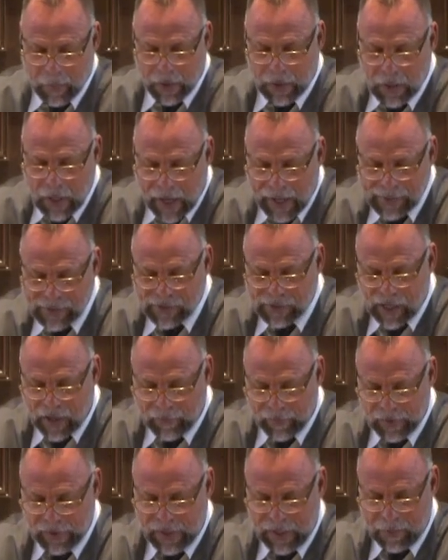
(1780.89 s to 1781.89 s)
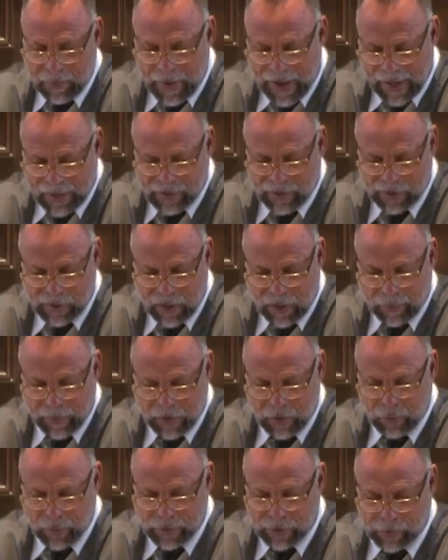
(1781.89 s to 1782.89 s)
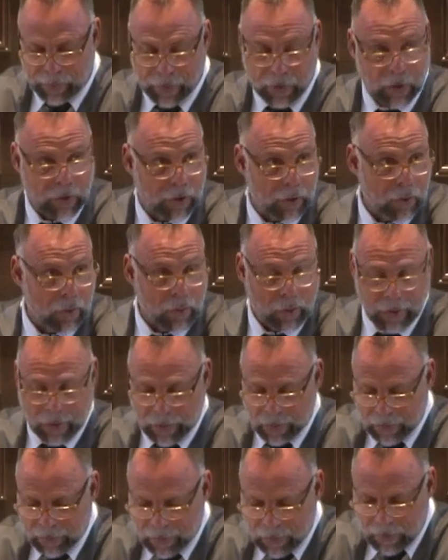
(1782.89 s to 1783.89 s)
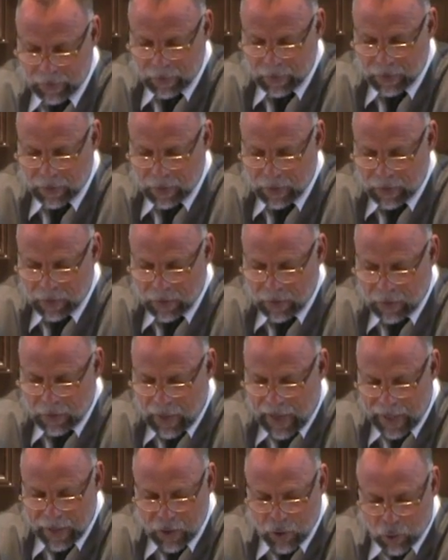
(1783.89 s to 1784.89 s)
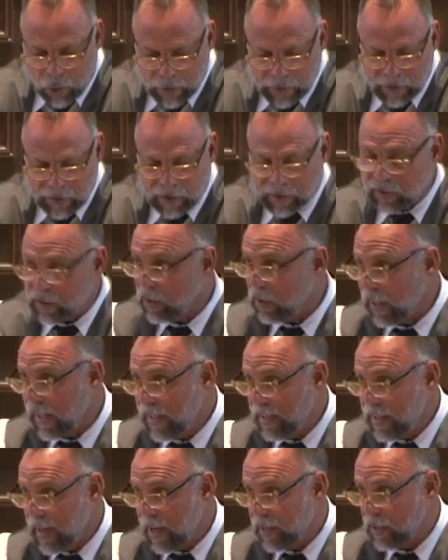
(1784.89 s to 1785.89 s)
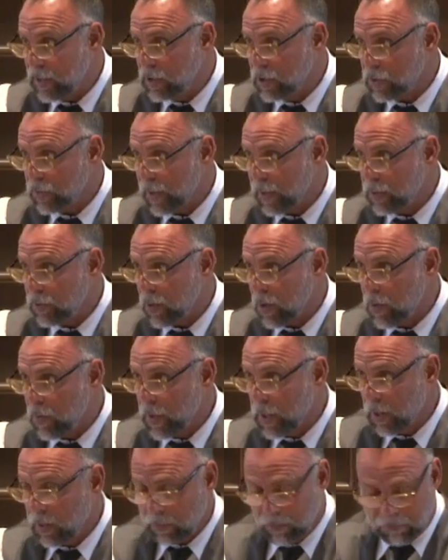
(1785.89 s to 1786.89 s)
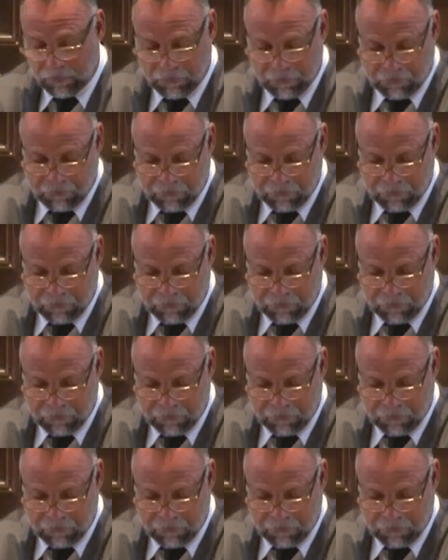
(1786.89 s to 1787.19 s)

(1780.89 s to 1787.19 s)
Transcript: But God's sovereignty backs us up into a spiritual corner and causes us to lay down and surrender our will.